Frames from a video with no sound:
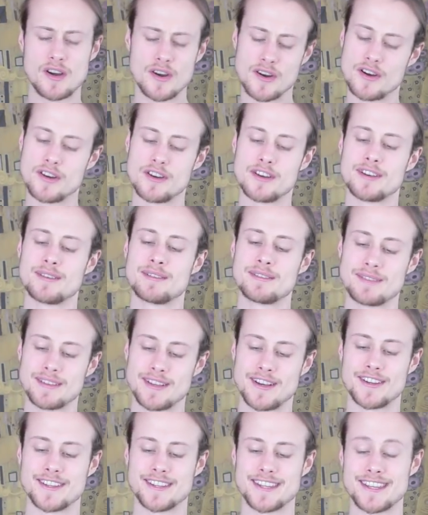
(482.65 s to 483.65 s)

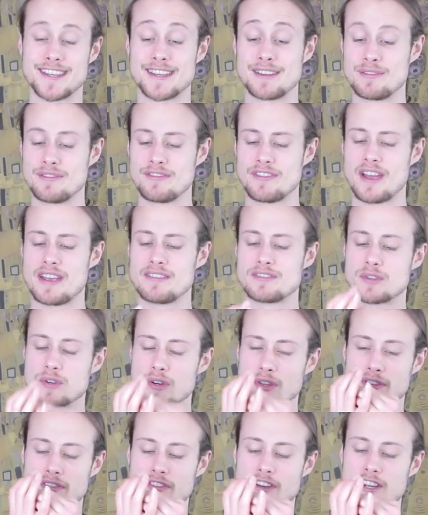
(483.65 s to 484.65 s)
on the five draw, the